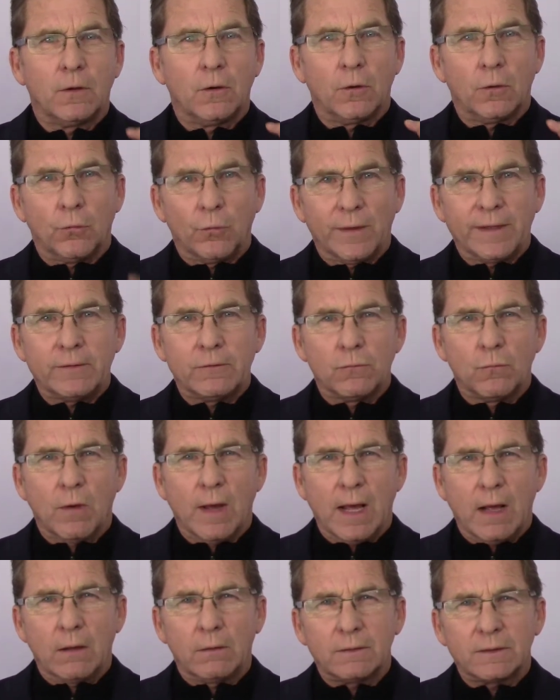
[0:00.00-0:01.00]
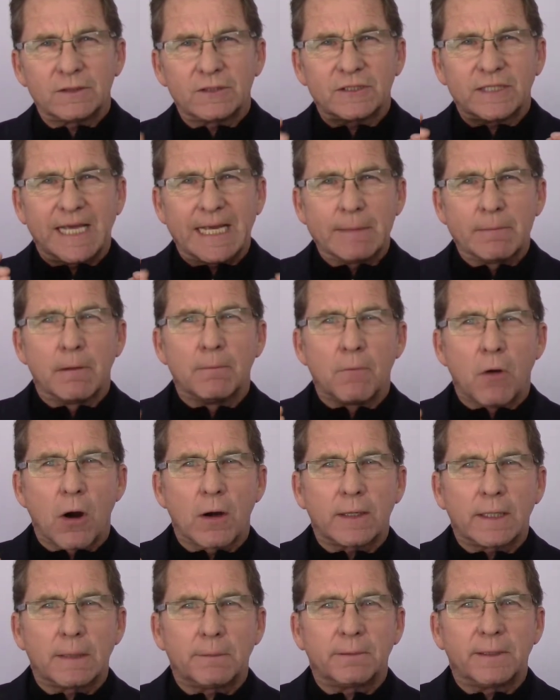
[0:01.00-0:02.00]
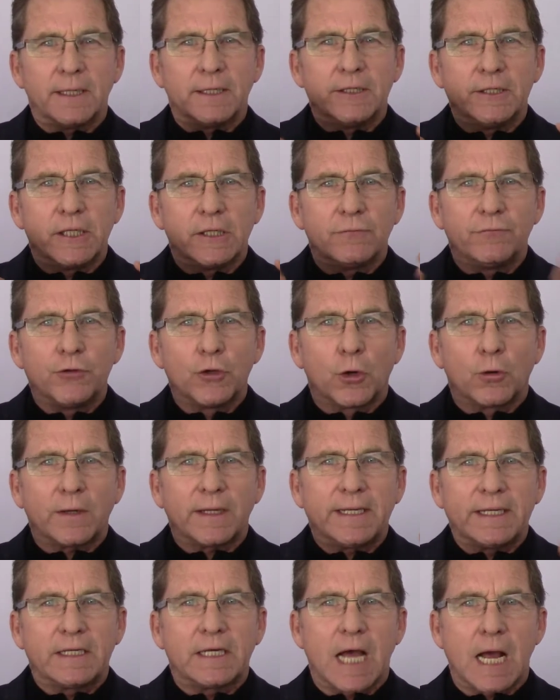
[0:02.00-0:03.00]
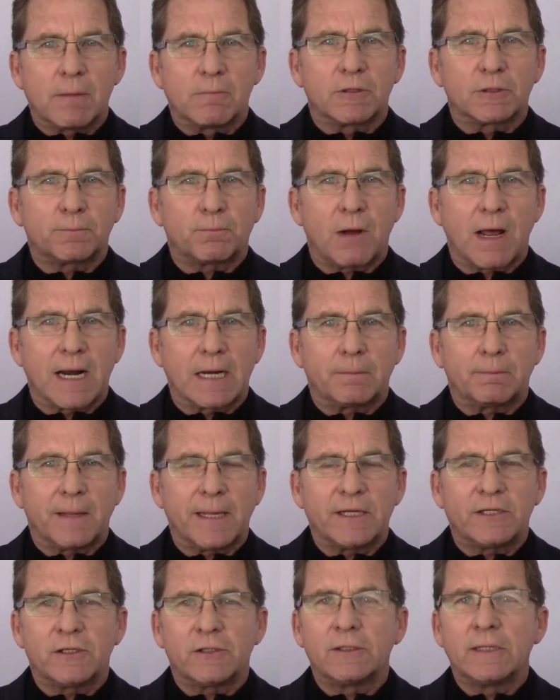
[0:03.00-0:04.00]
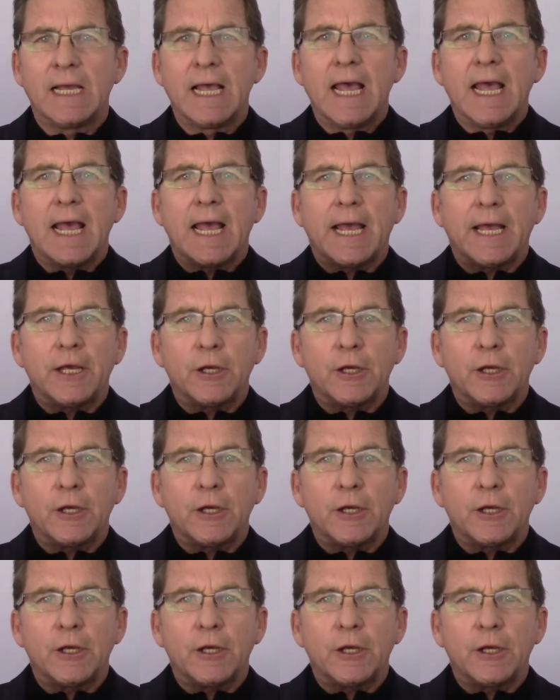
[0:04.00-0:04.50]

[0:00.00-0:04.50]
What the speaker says: Written well, schema markup can give your e-commerce product pages a